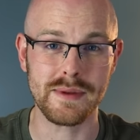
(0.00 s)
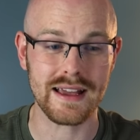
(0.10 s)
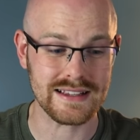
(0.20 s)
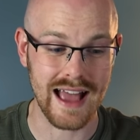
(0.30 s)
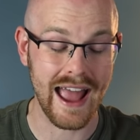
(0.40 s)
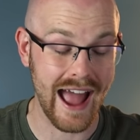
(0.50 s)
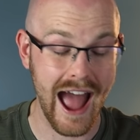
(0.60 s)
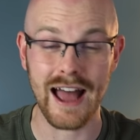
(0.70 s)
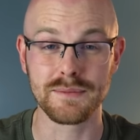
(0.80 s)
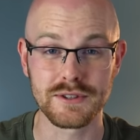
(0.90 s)
because I
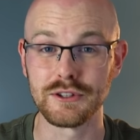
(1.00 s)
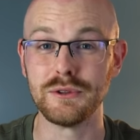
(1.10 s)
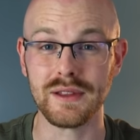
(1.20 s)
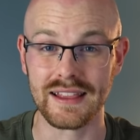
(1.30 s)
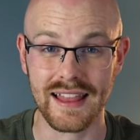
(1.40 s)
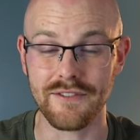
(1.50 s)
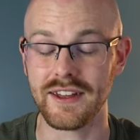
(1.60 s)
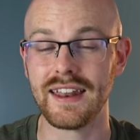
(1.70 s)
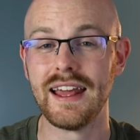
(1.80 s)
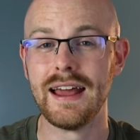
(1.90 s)
absolutely love
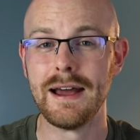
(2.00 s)
it.